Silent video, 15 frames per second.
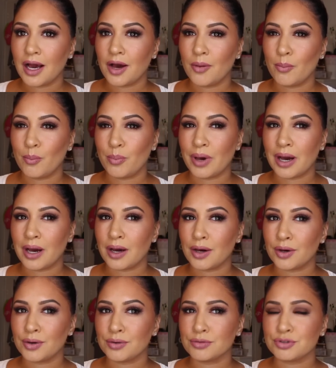
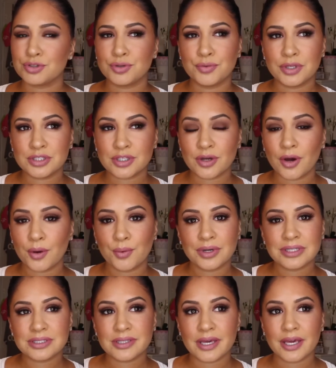about two weeks ago I
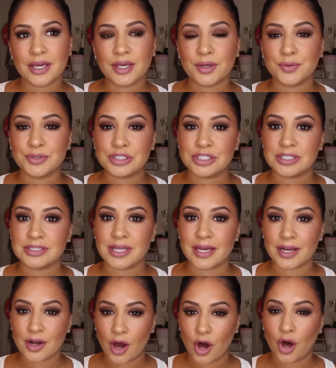want to say it was just
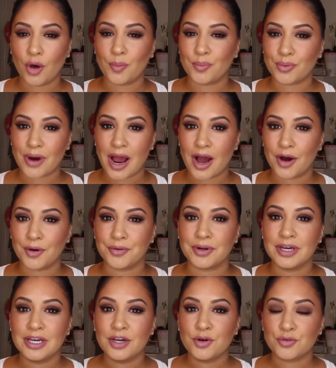like an all brown